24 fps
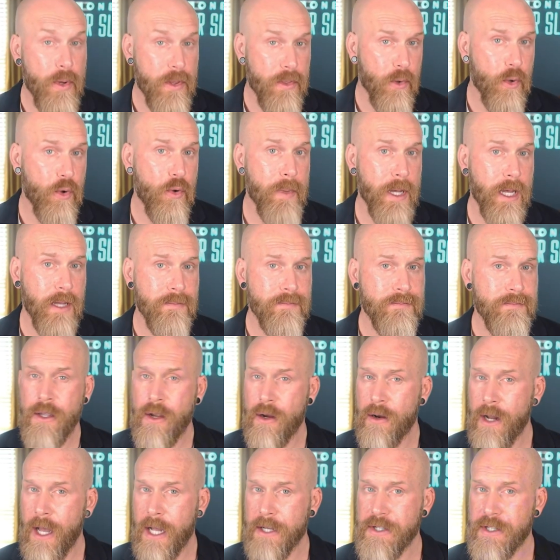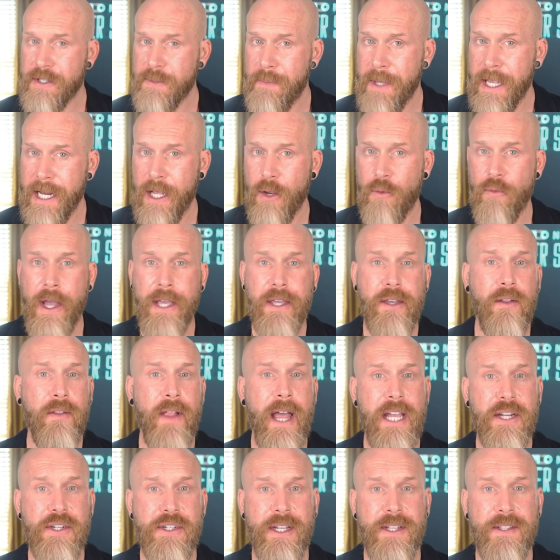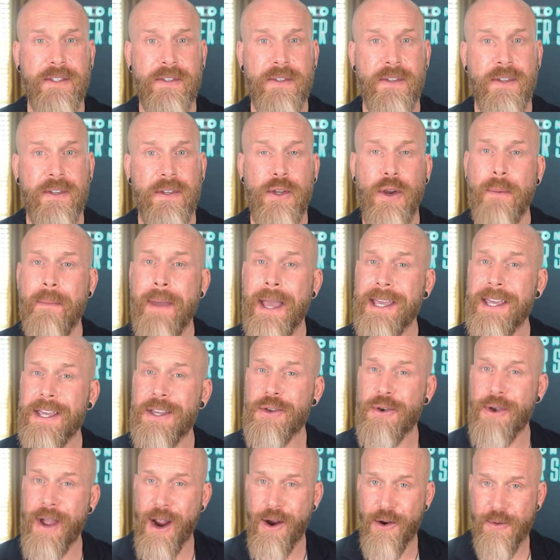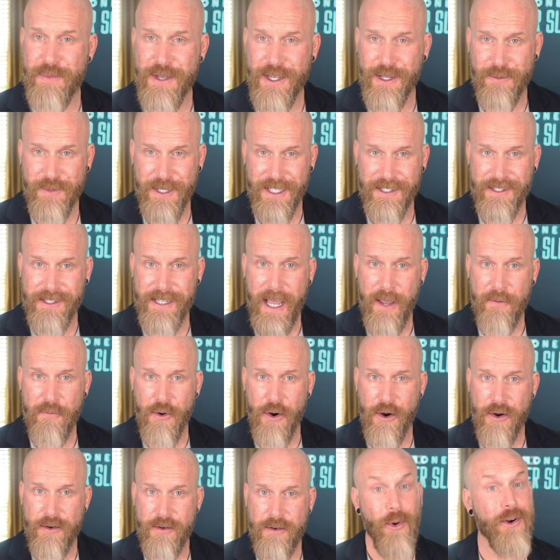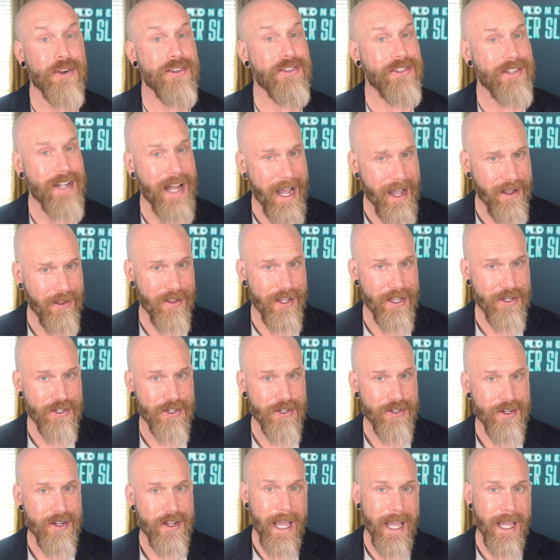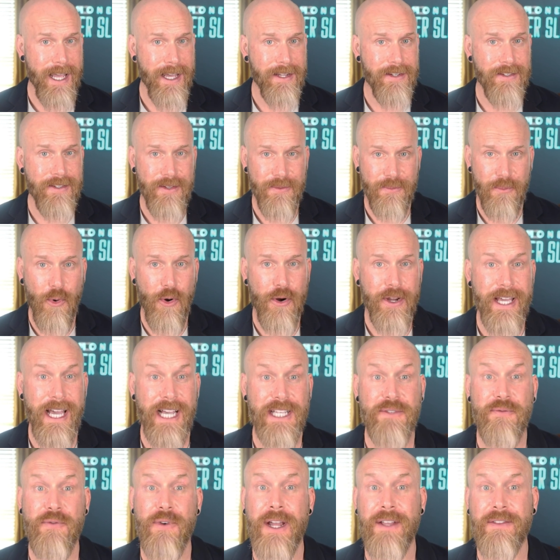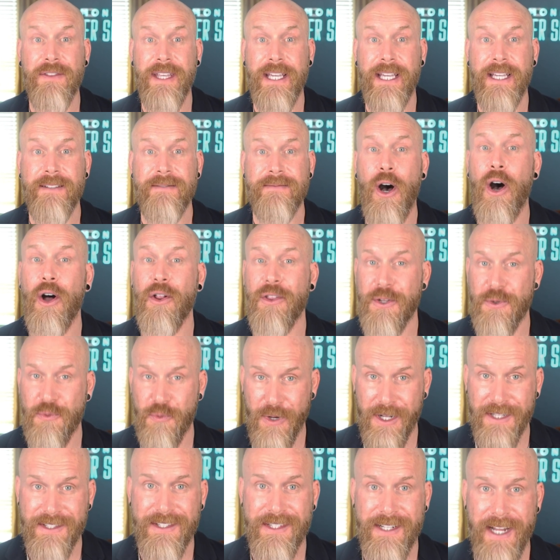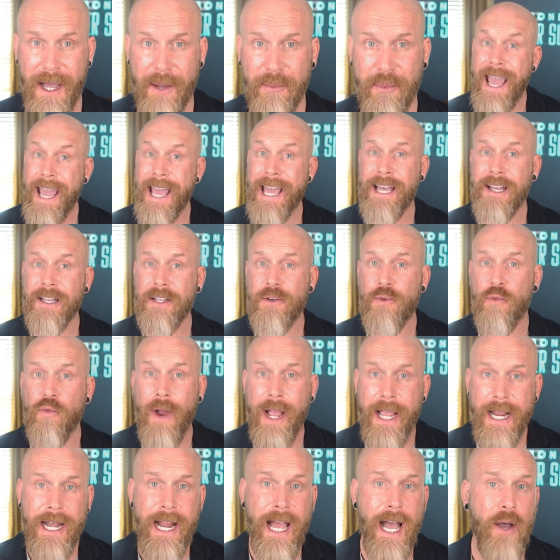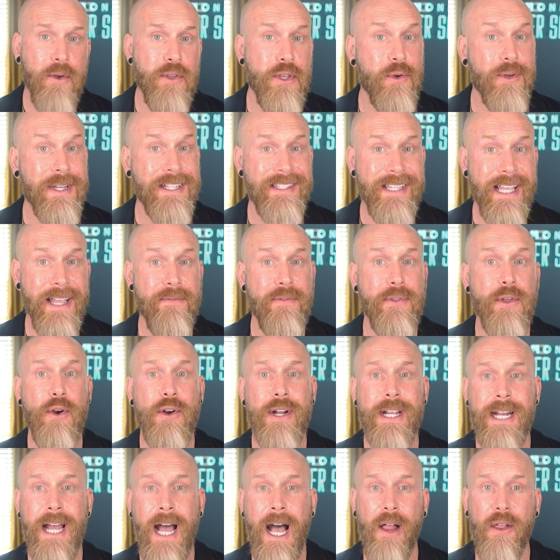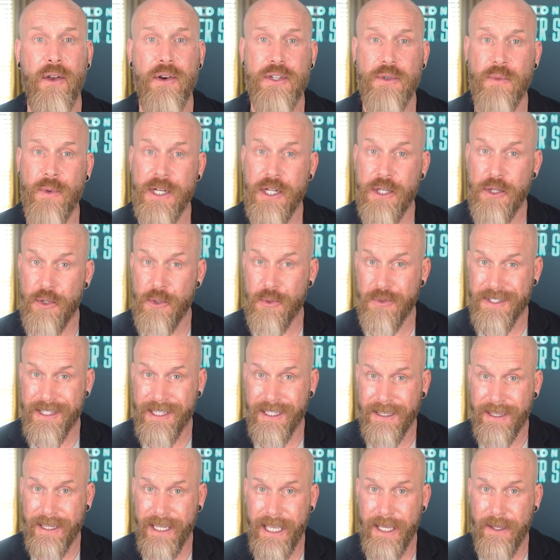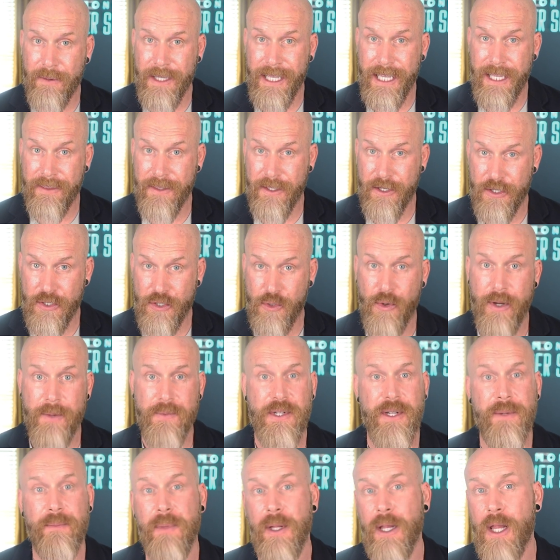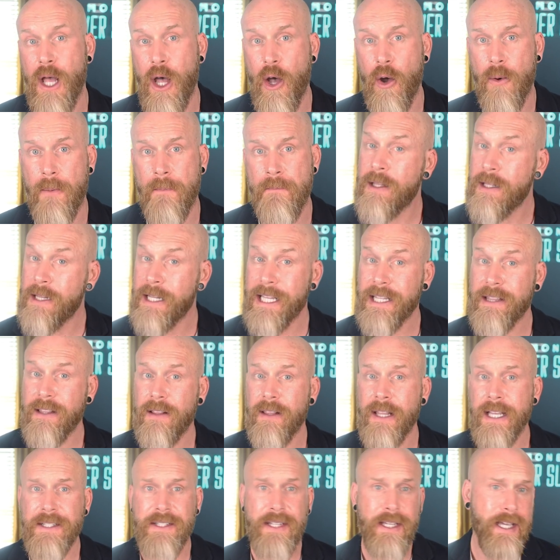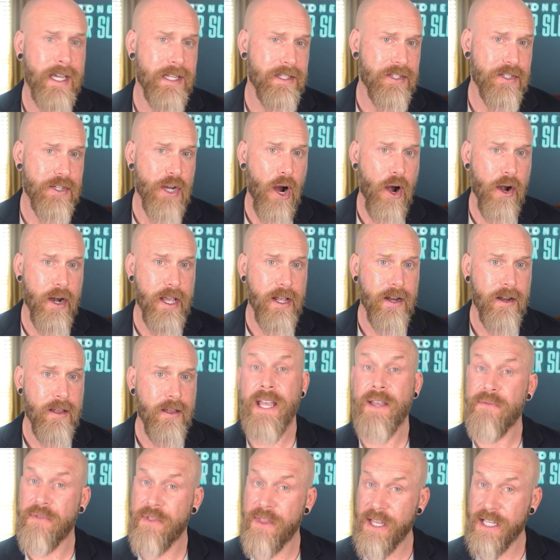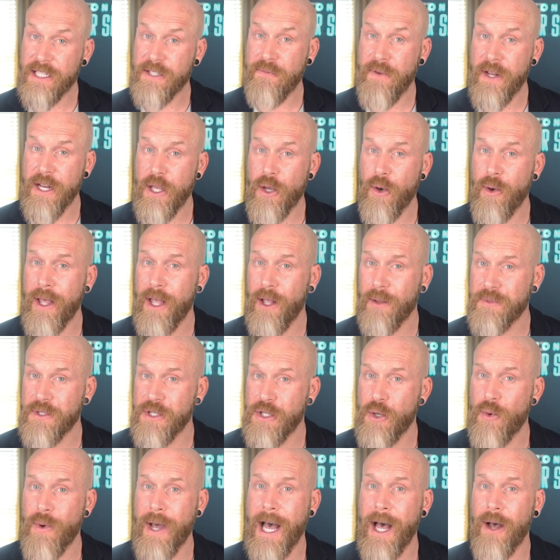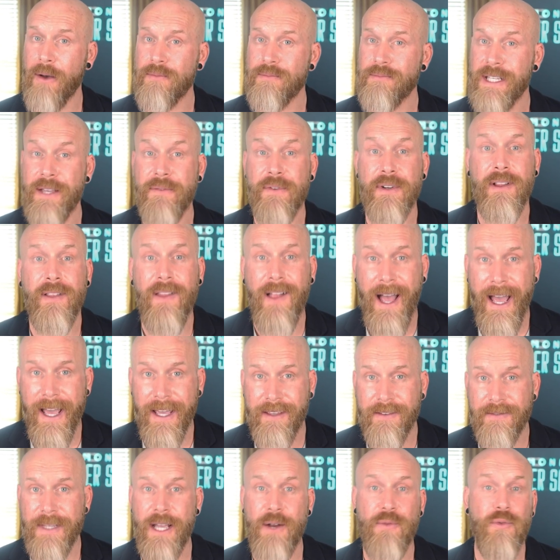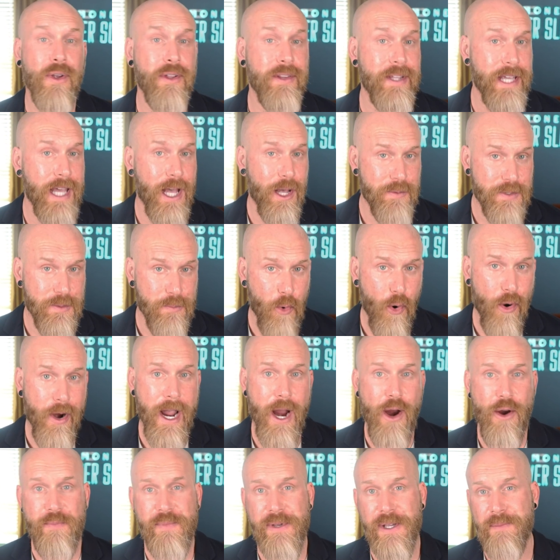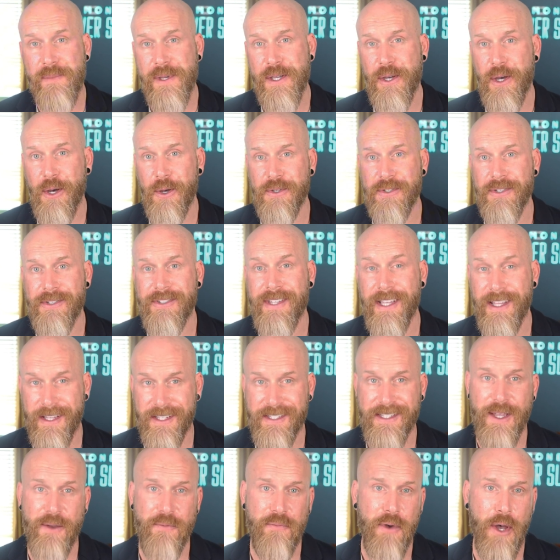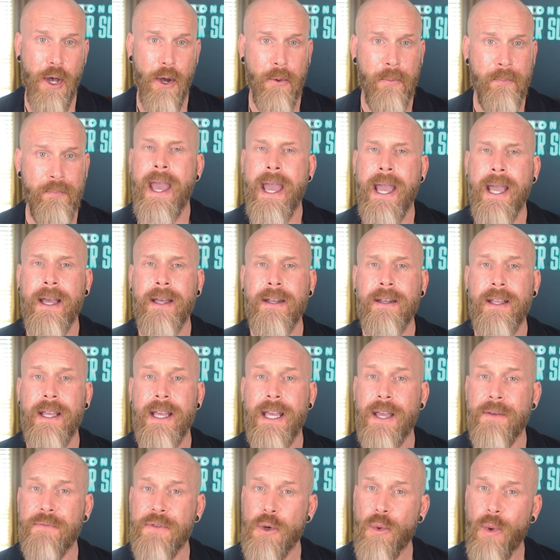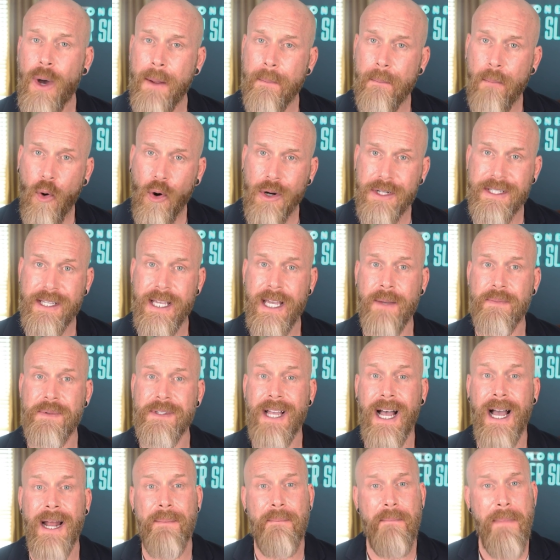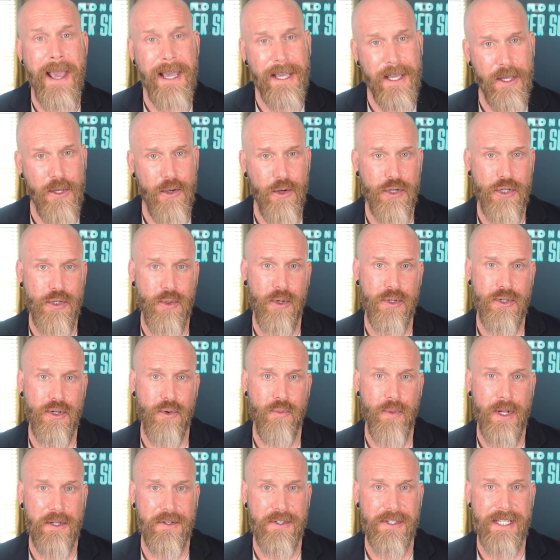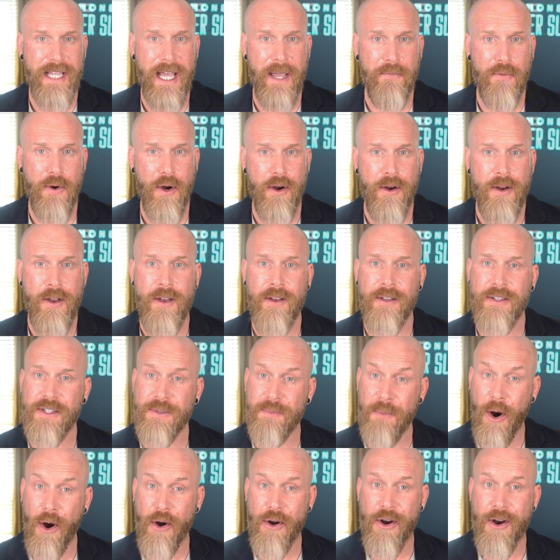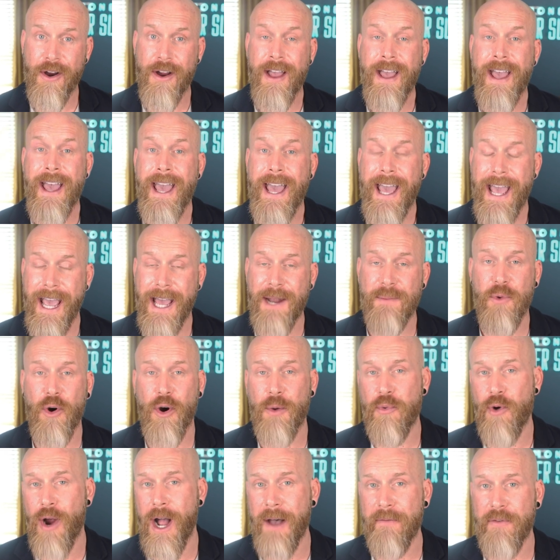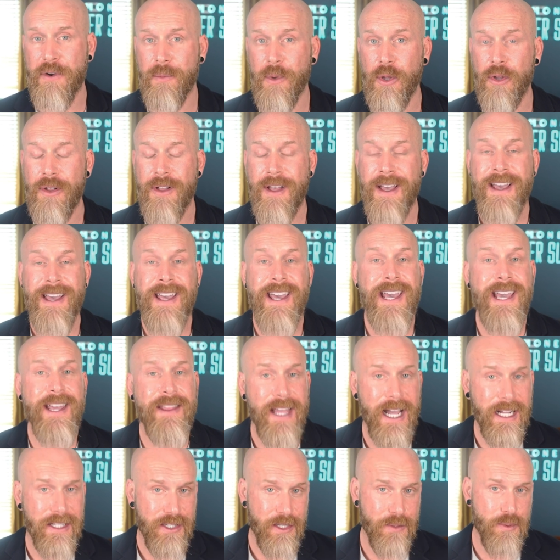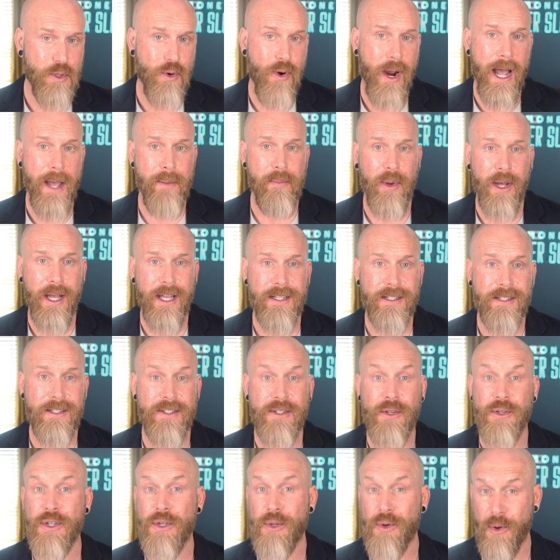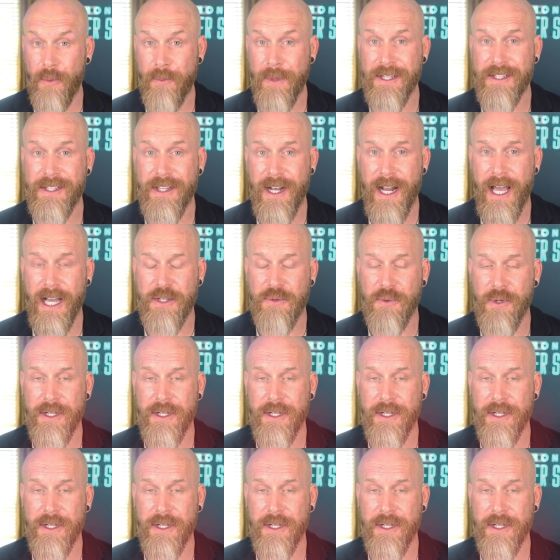with Uma, you're not just meeting regulations, you're making your Airbnb safer, more stylish, and more guest-friendly all in one step. And right now you can save $30 when you use the link in the description below. Click the link to get started. If this video helps you out, give it a like. It really helps more Airbnb hosts see this info. And if you want more tips on making your short-term rental safer, smarter, and more profitable, hit that subscribe button so you don't miss the next